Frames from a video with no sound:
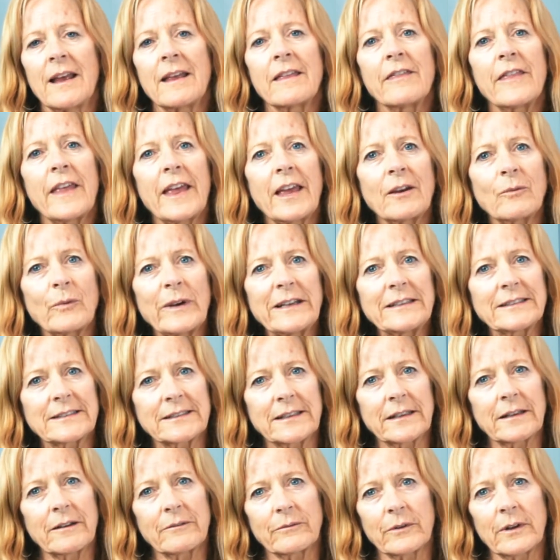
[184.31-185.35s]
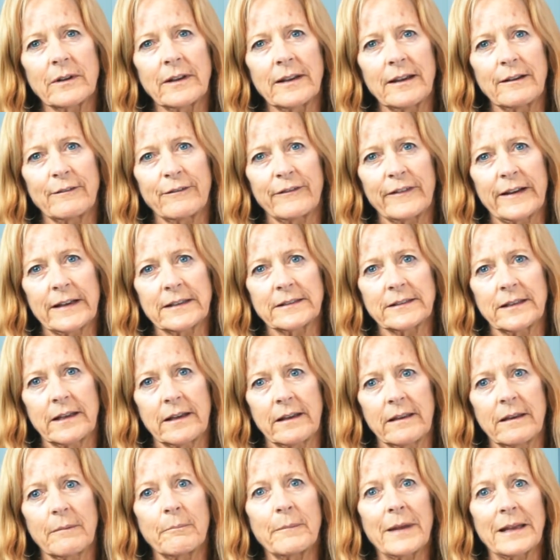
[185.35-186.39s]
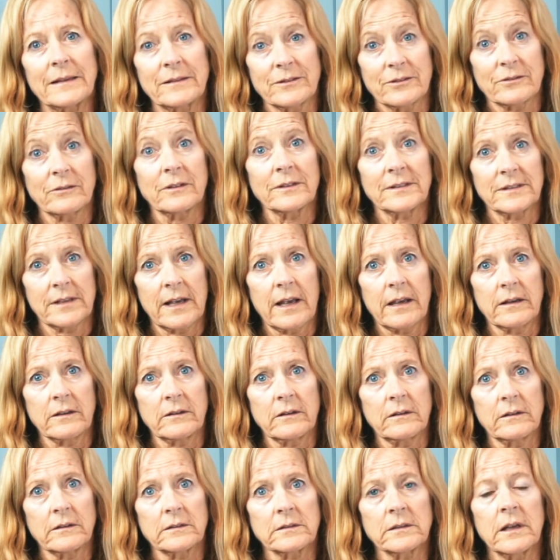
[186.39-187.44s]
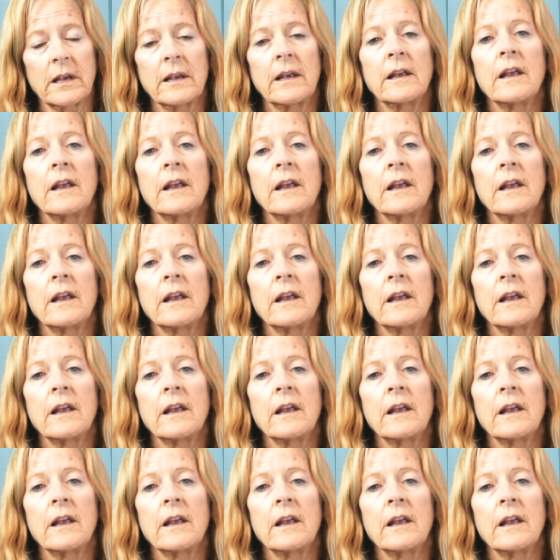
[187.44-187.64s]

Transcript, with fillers: Then we see it really affecting the menstrual cycles.